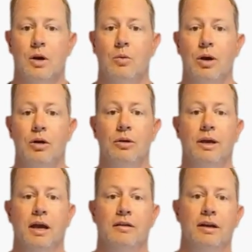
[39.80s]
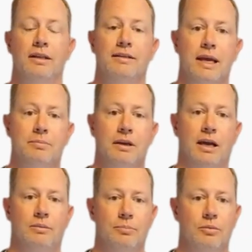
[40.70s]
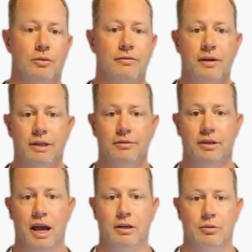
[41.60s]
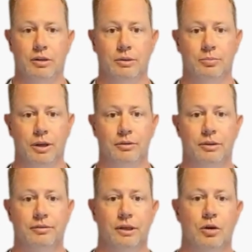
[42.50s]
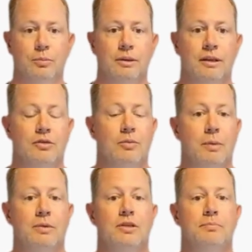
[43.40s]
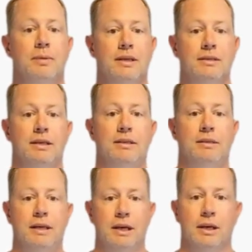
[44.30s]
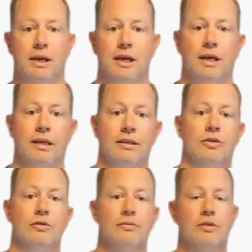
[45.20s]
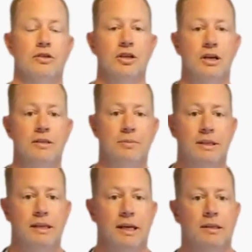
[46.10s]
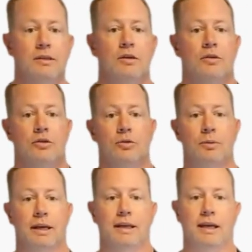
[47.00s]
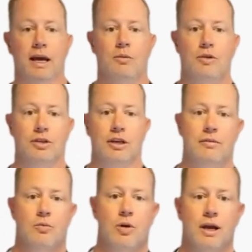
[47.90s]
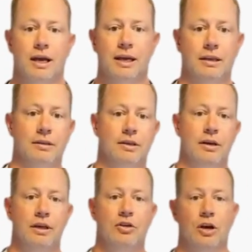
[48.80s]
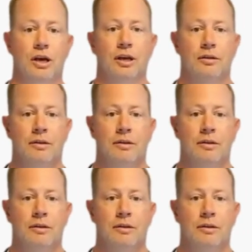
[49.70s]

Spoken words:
We already covered in depth how to build effective titles in the previous video, but let's remember some basics. This is your first chance to be seen, so use plain language and avoid unnecessary jargon.